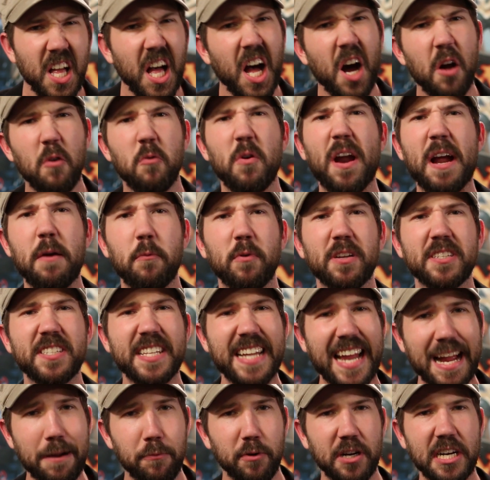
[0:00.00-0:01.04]
Alright, well
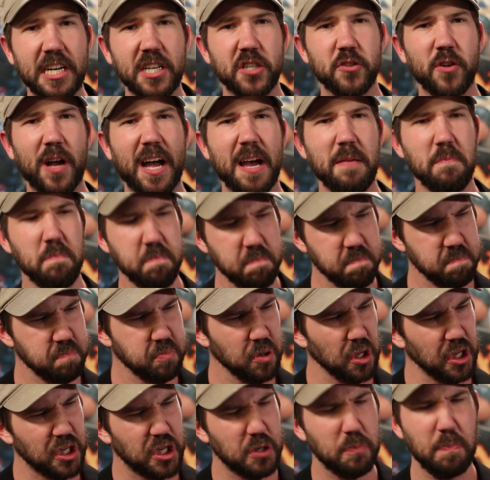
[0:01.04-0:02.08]
today we're going to try and
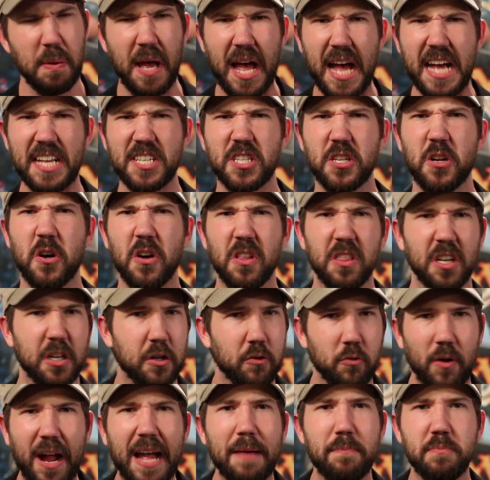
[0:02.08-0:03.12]
push past all the
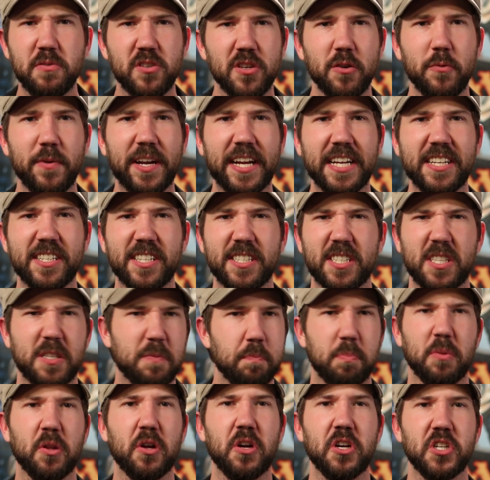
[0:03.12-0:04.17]
crap so we can just
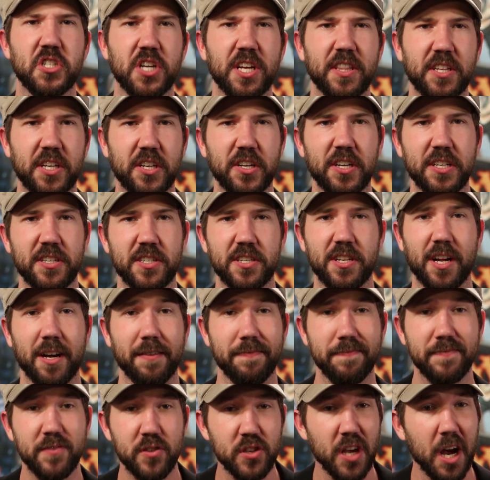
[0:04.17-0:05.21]
splurge on the good
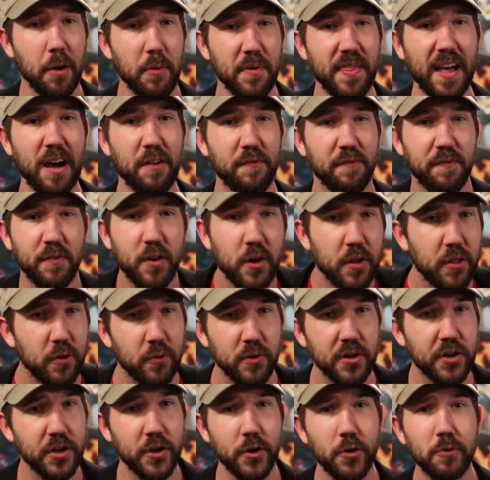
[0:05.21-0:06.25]
stuff. So without
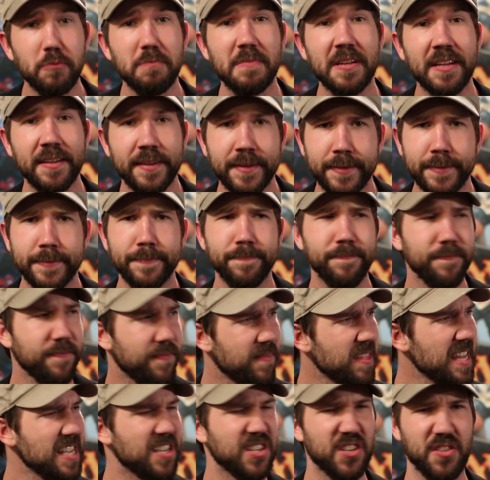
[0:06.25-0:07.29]
further ado,
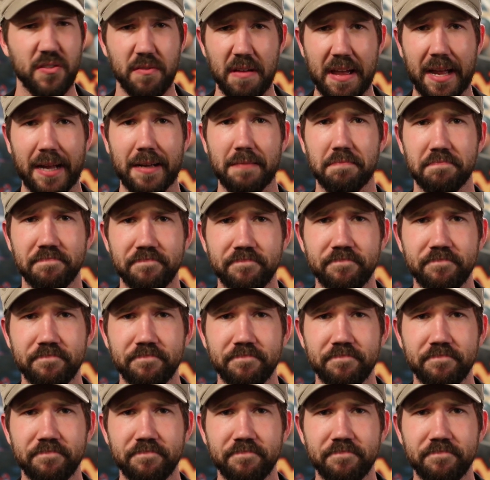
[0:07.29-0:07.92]
this thing.